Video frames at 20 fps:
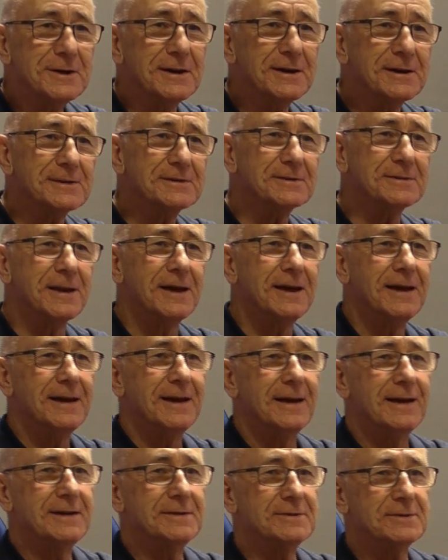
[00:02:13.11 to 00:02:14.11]
ears.
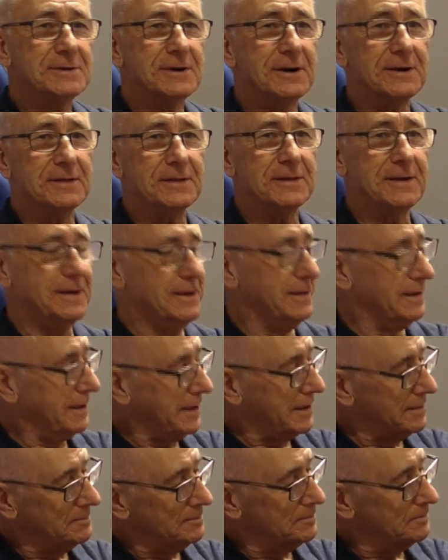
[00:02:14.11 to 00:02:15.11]
It's got
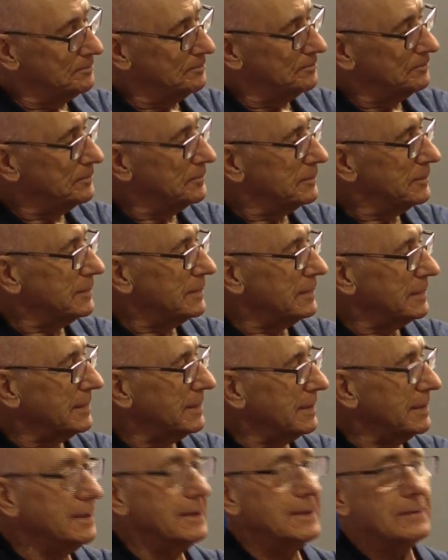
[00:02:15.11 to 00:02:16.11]
the
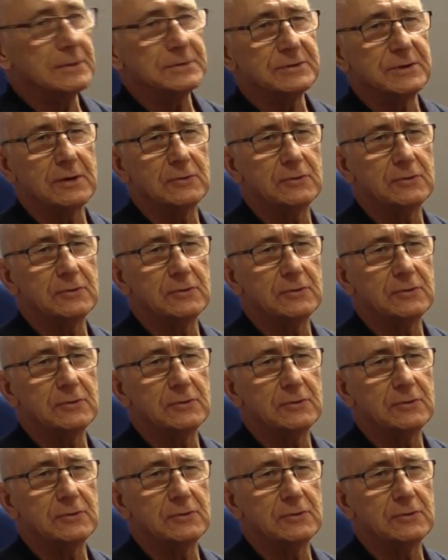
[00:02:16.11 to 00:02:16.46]
what's